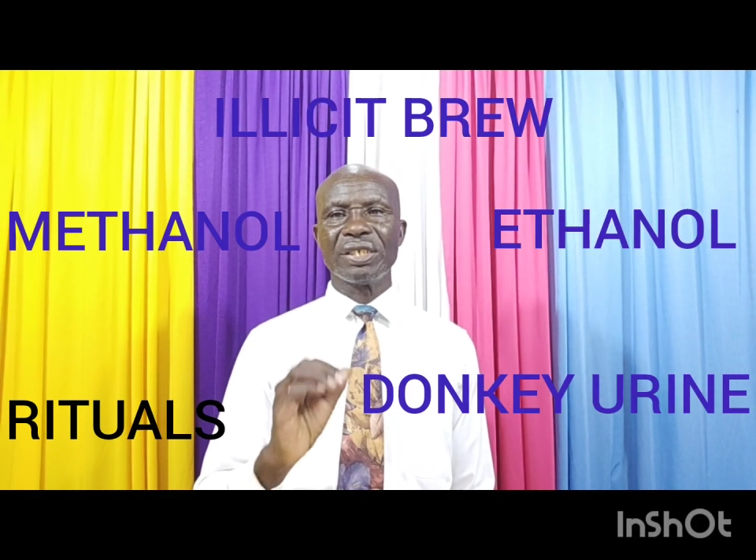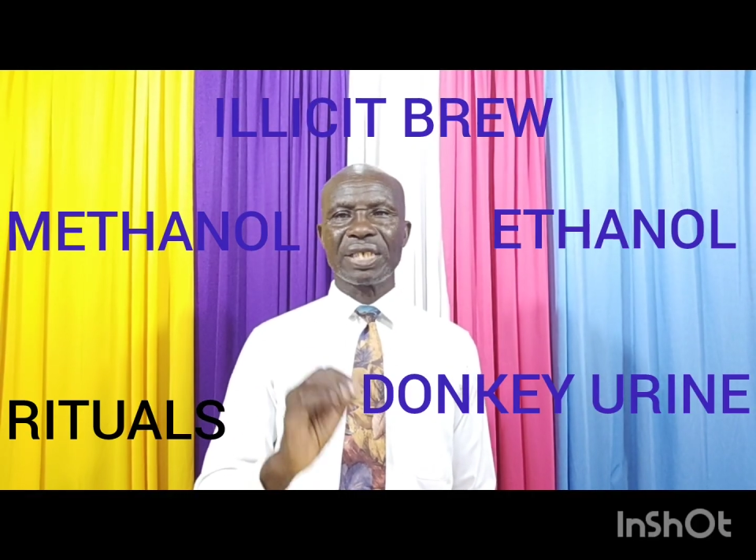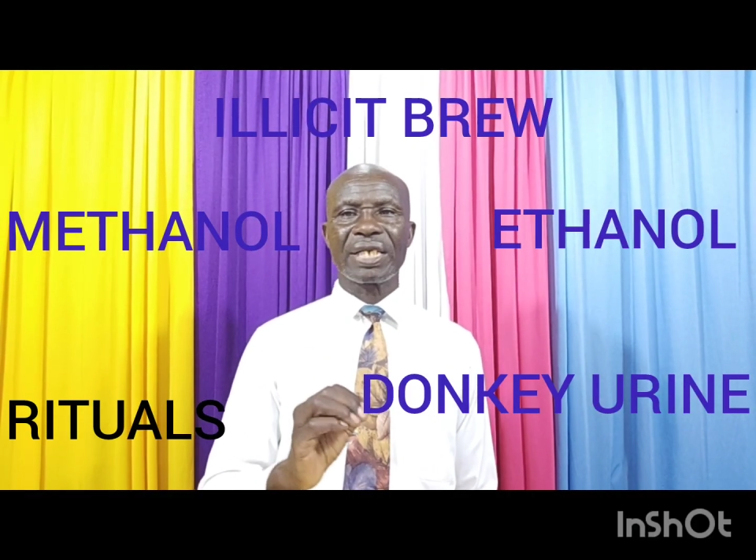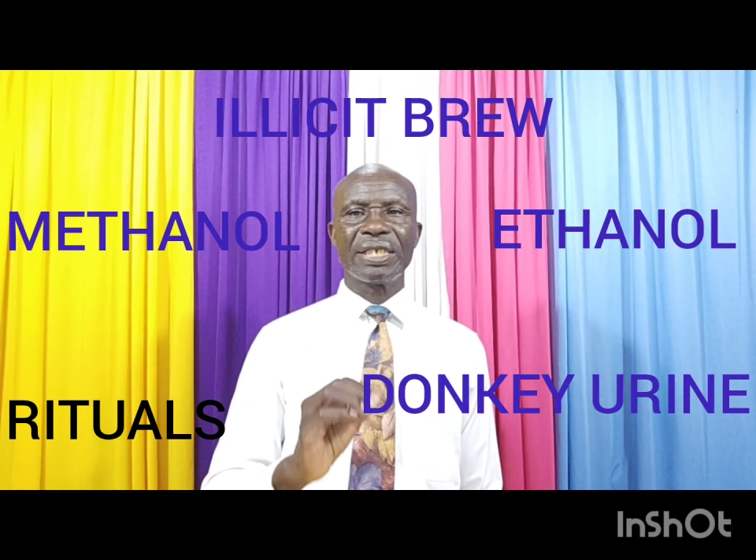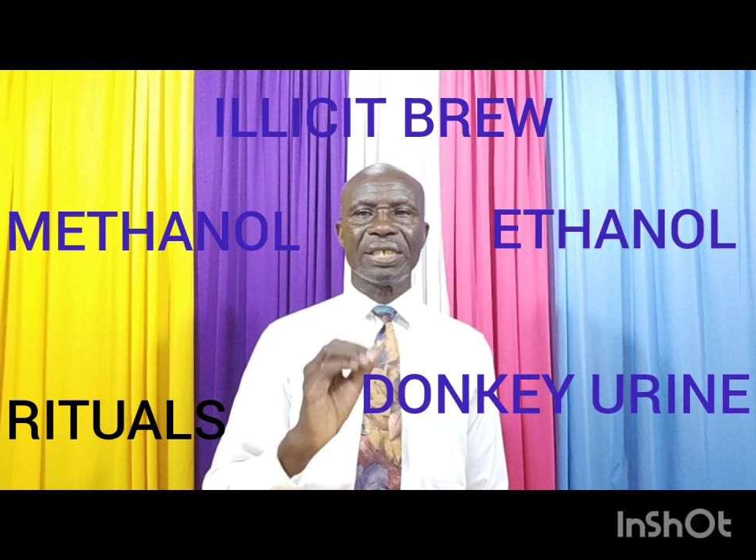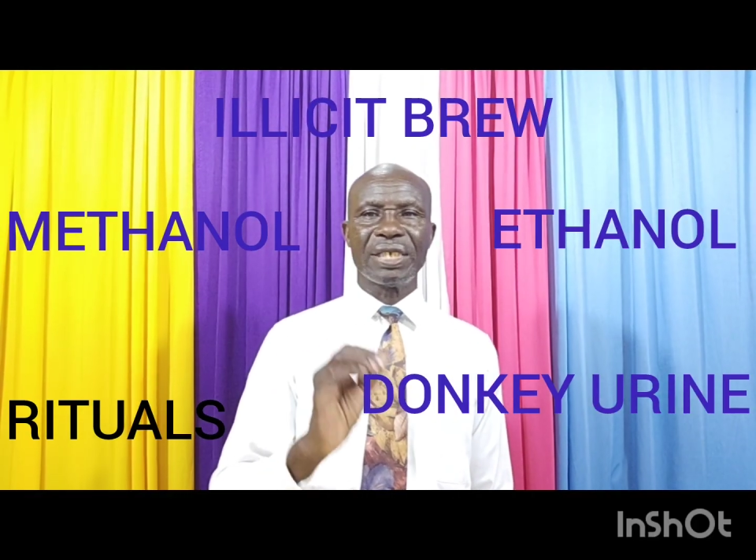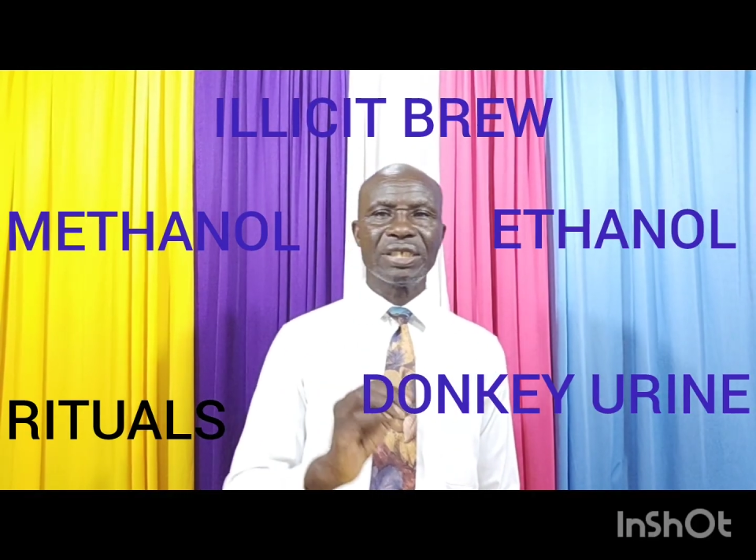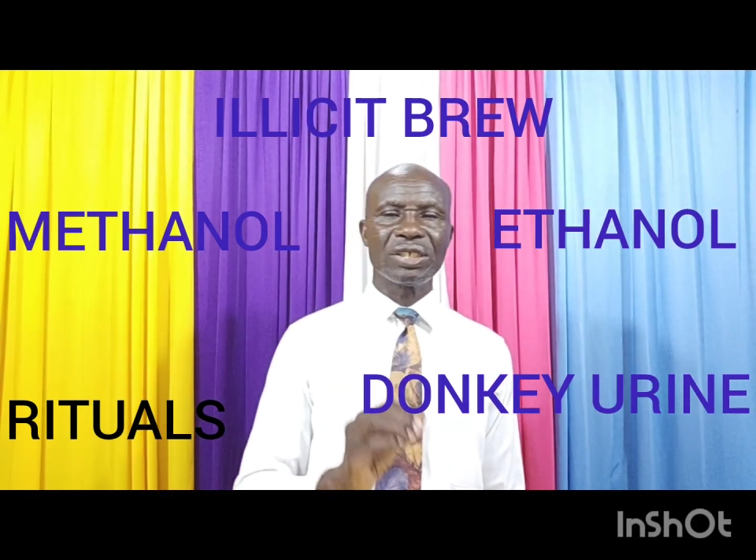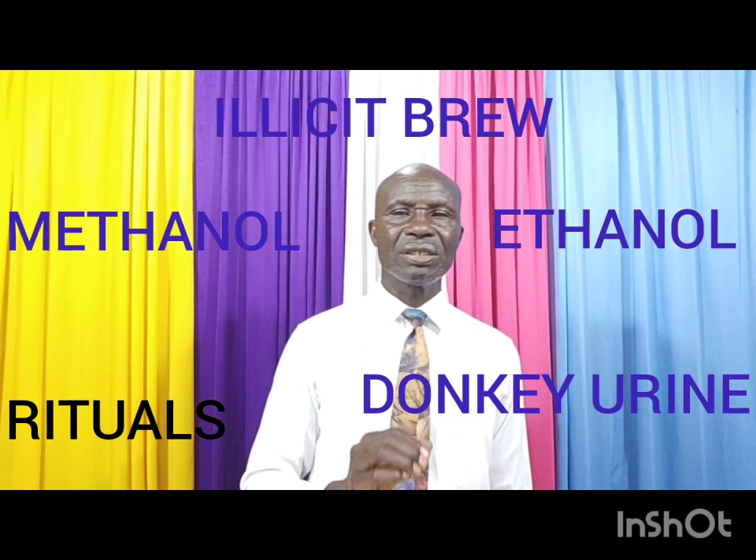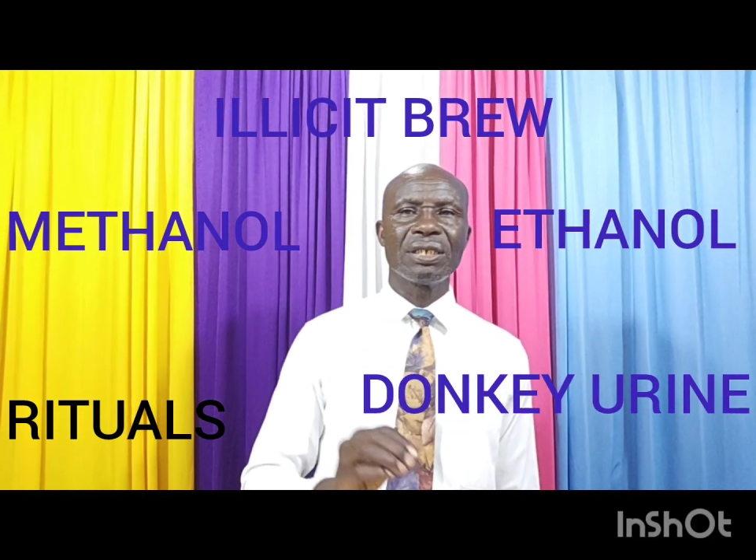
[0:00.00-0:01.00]
the second
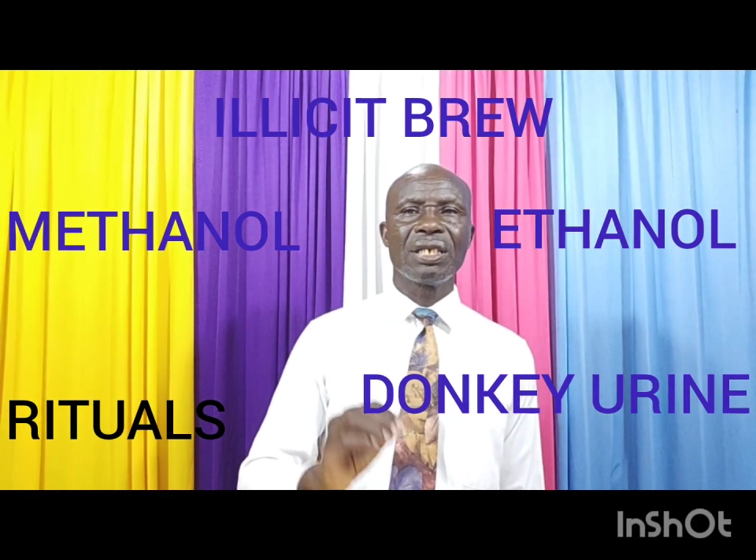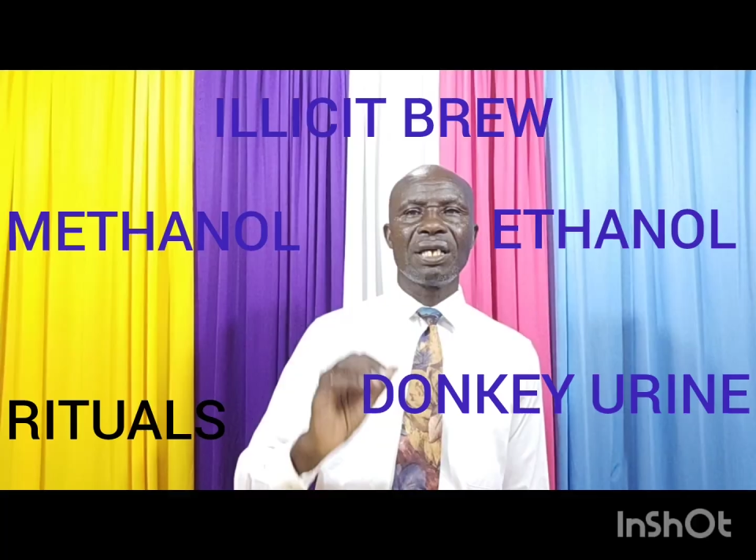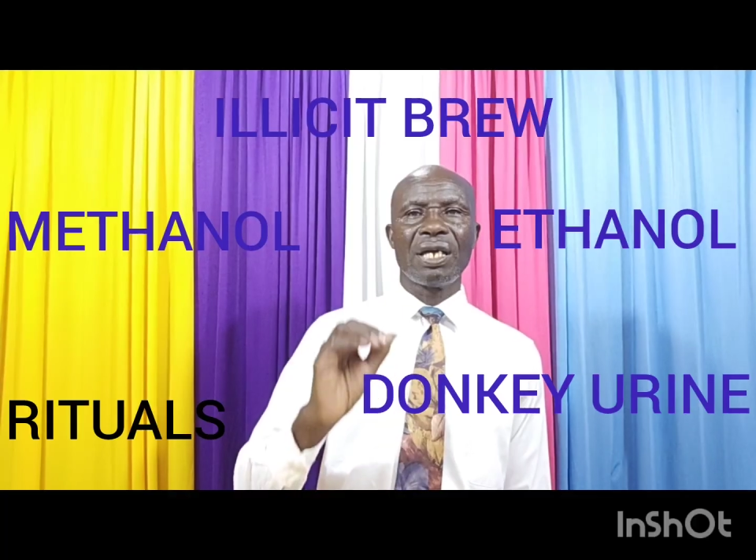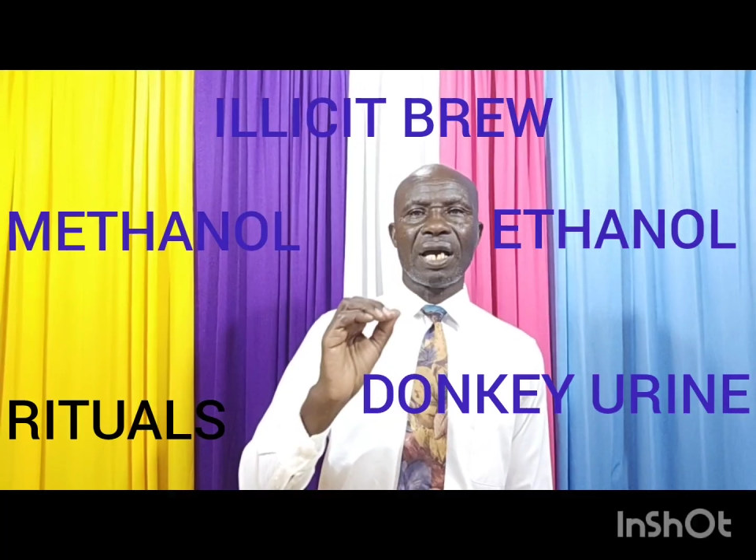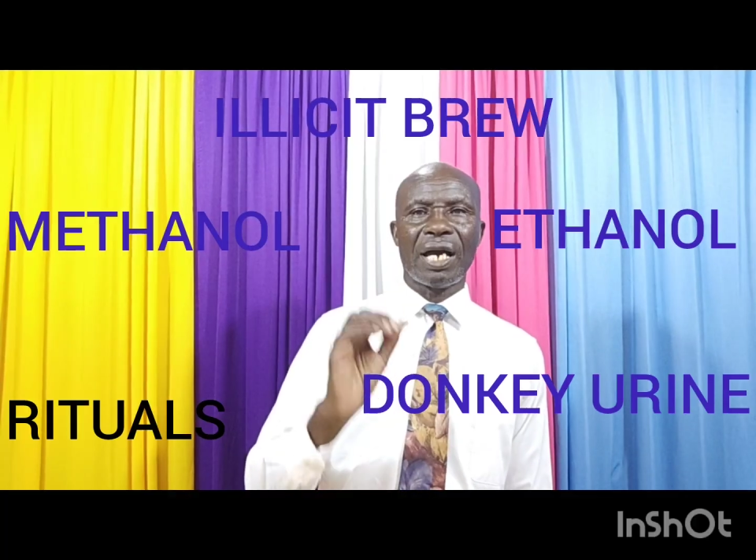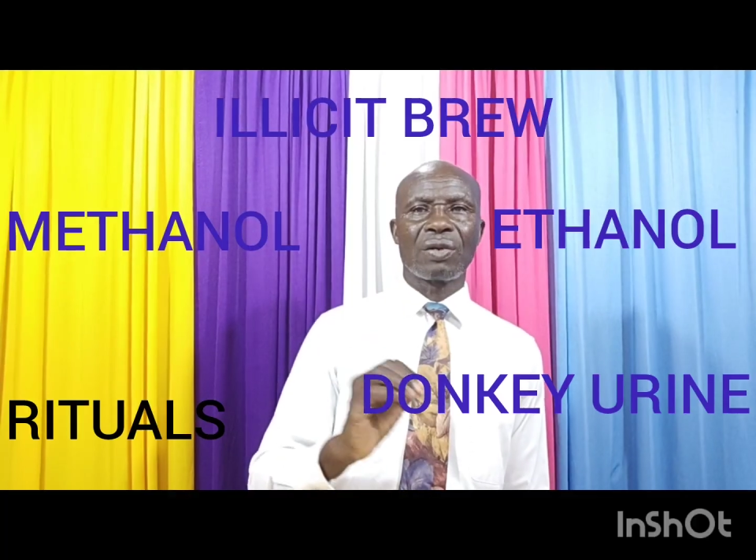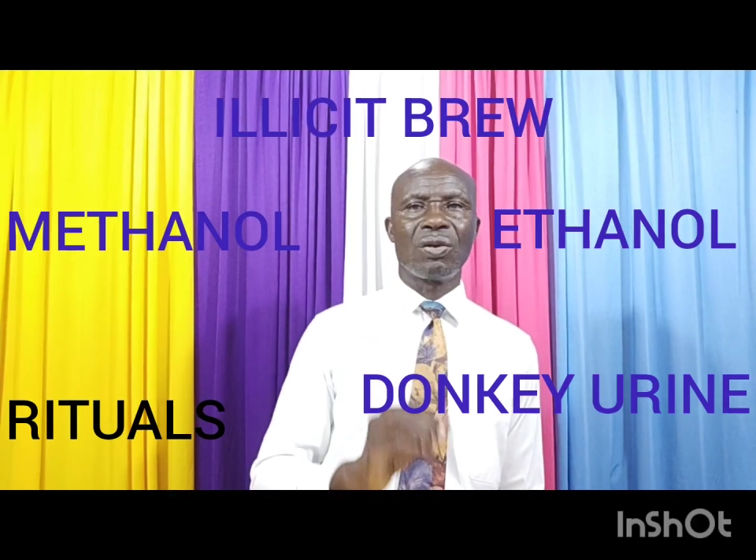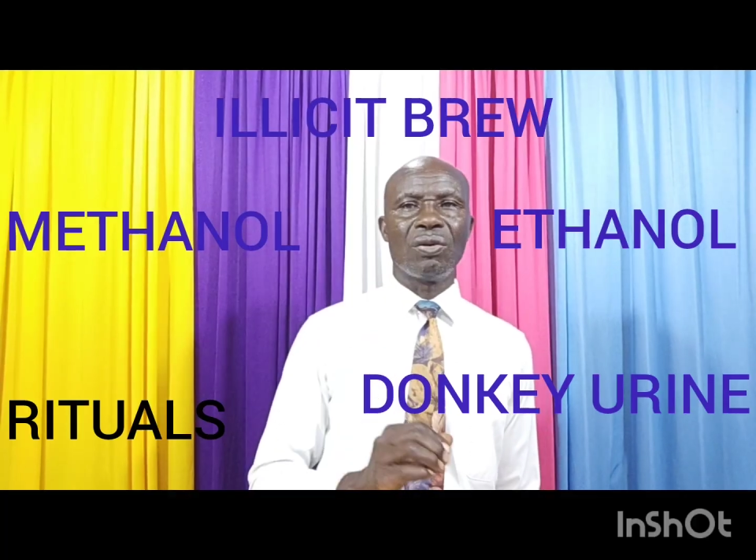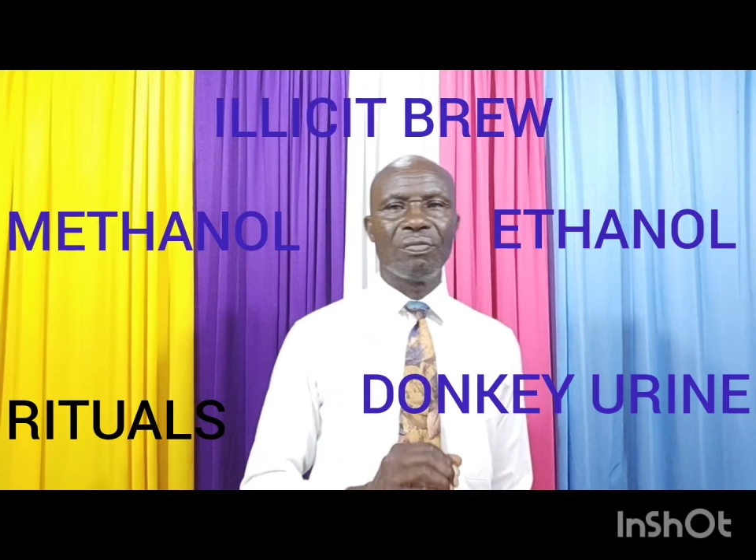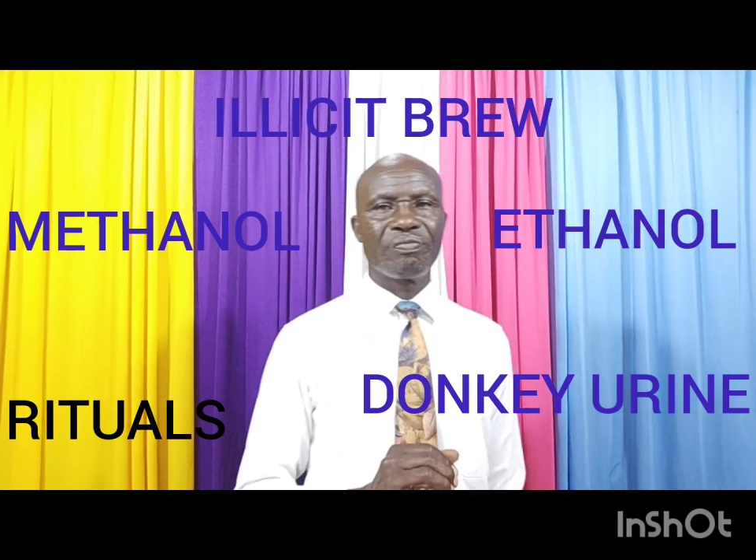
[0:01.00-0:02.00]
generation
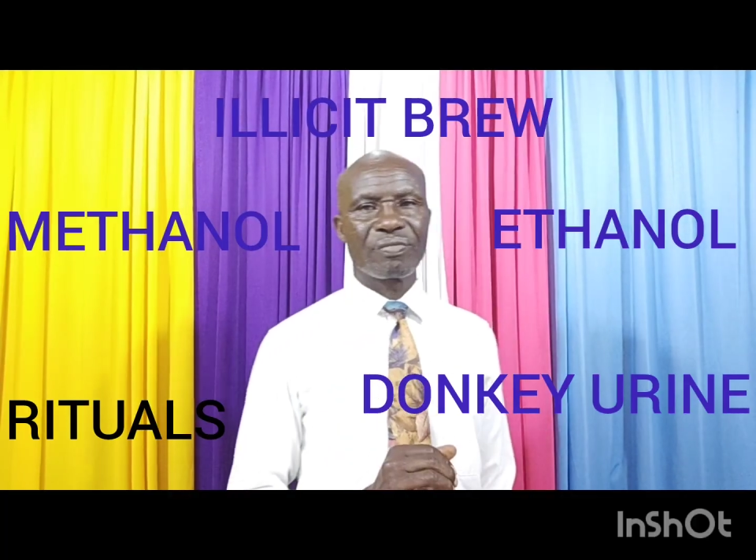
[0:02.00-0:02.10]
alcohol.